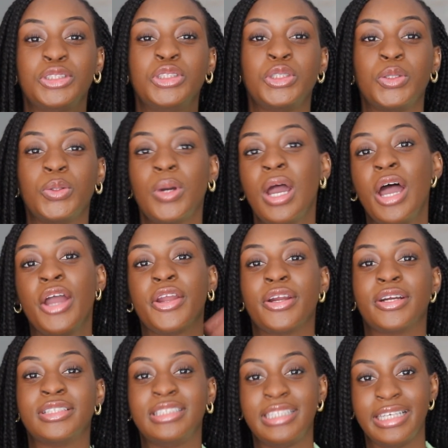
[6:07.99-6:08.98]
to
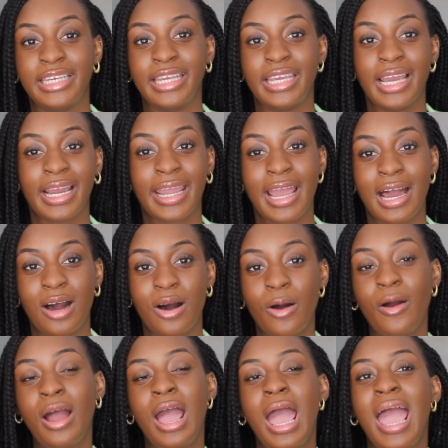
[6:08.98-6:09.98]
your TD
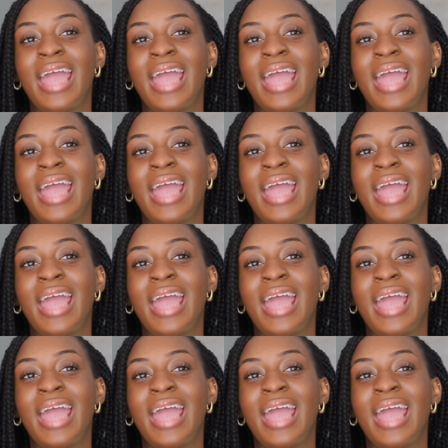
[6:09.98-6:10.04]
account,